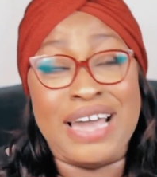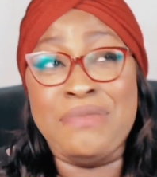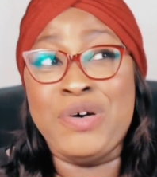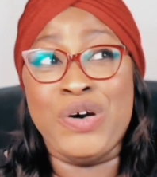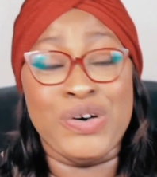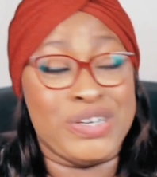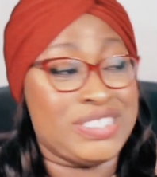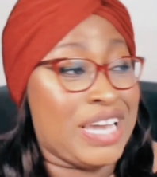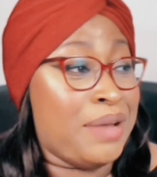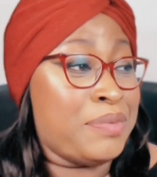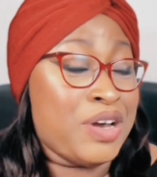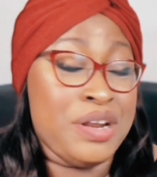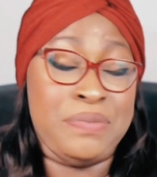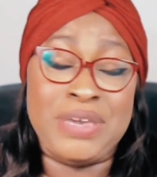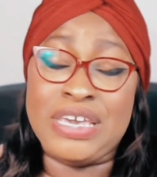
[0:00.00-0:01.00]
I'm hooked. I'm
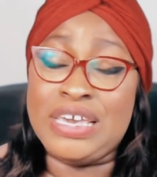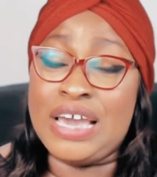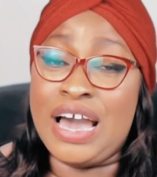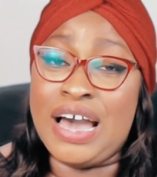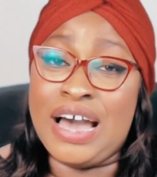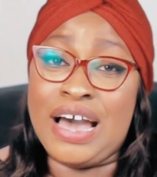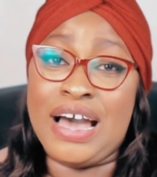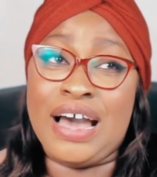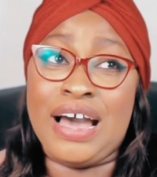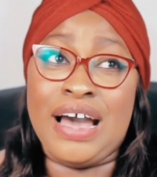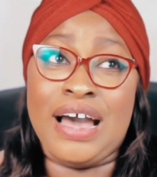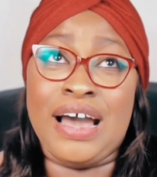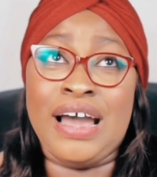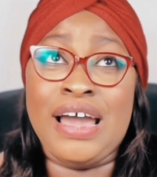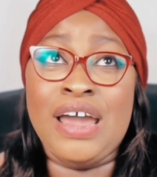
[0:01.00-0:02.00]
going to be
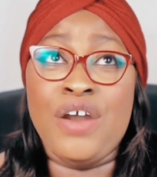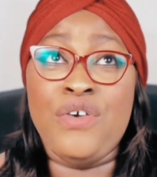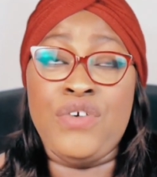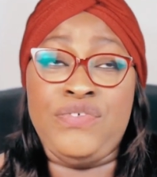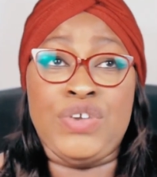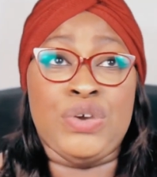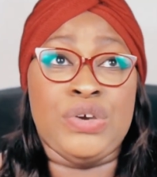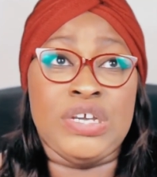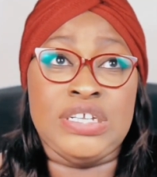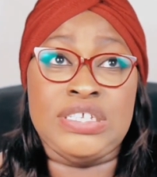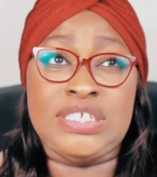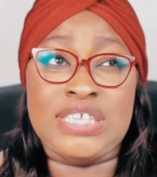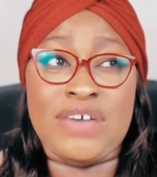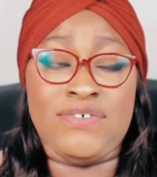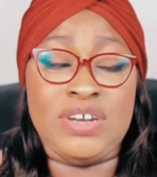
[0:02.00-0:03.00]
reviewing
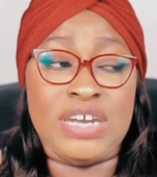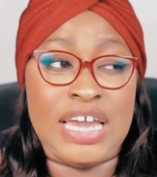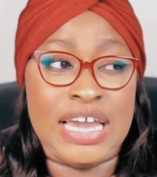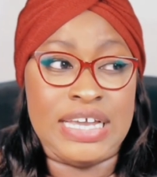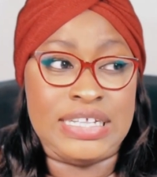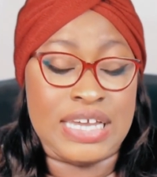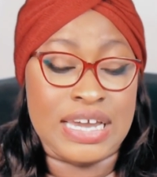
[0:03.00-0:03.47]
7, 8,